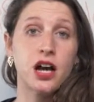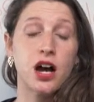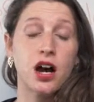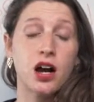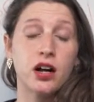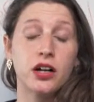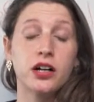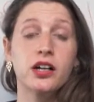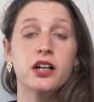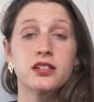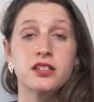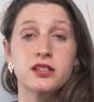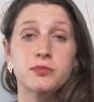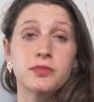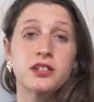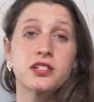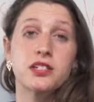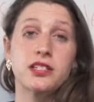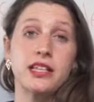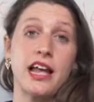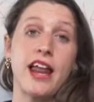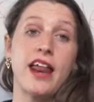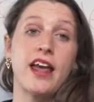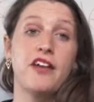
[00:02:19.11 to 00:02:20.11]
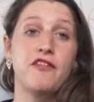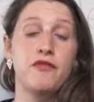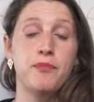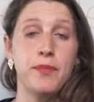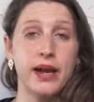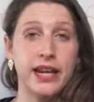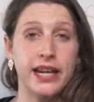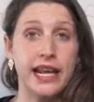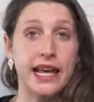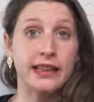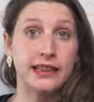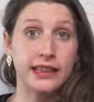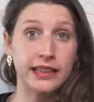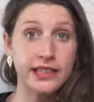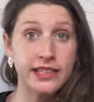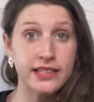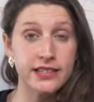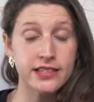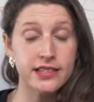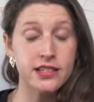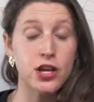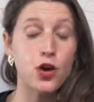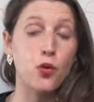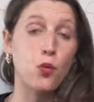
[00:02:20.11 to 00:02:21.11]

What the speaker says: are customers that have made at least